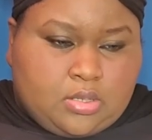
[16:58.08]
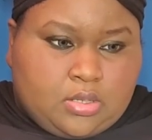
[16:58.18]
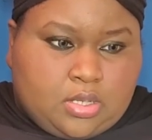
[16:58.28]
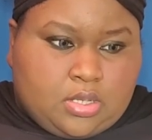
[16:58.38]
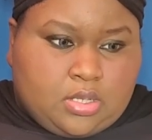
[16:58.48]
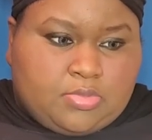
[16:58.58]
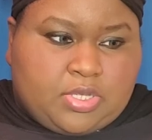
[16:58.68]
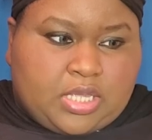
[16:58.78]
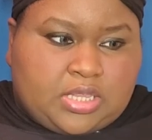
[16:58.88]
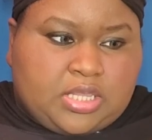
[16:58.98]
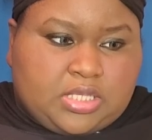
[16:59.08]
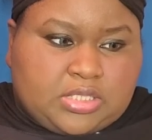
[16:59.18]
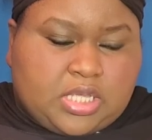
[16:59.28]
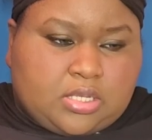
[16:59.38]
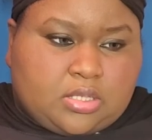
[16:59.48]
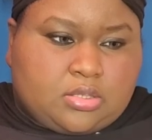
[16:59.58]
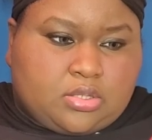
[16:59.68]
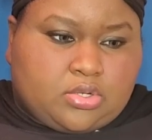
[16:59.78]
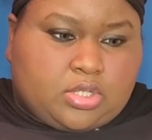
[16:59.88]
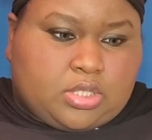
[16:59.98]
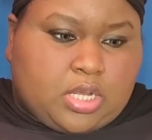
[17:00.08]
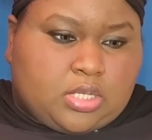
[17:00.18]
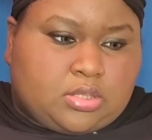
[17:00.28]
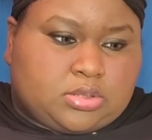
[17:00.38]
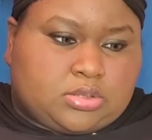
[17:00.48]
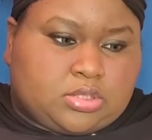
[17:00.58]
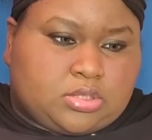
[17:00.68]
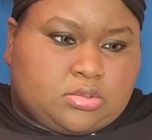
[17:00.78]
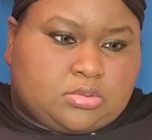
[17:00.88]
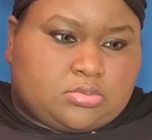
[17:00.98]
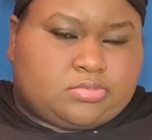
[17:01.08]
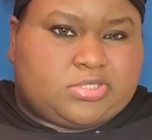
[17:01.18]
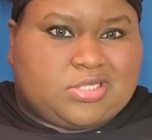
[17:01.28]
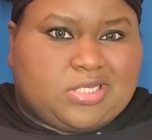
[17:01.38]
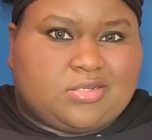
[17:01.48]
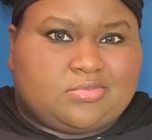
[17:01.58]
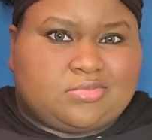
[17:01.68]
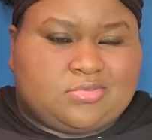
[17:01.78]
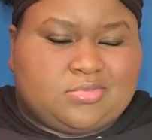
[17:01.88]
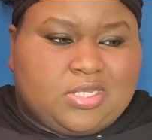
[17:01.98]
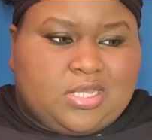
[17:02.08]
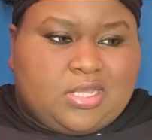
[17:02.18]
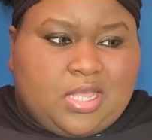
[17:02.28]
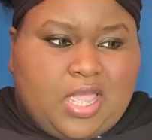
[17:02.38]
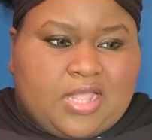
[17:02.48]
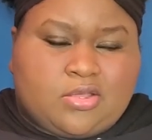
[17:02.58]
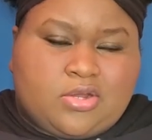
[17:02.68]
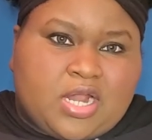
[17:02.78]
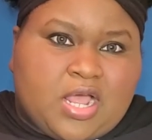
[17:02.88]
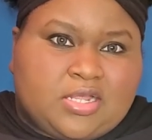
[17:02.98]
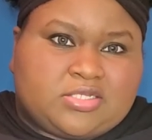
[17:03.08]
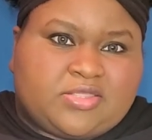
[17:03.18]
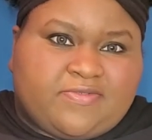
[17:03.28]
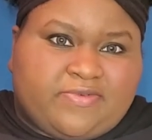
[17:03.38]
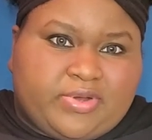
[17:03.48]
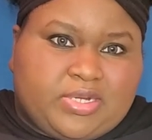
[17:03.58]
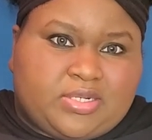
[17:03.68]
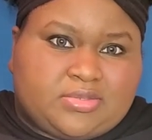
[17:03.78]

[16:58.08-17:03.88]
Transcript: Um, but yeah, I think it's like thirty dollars. So still, at thirty dollars, it's free.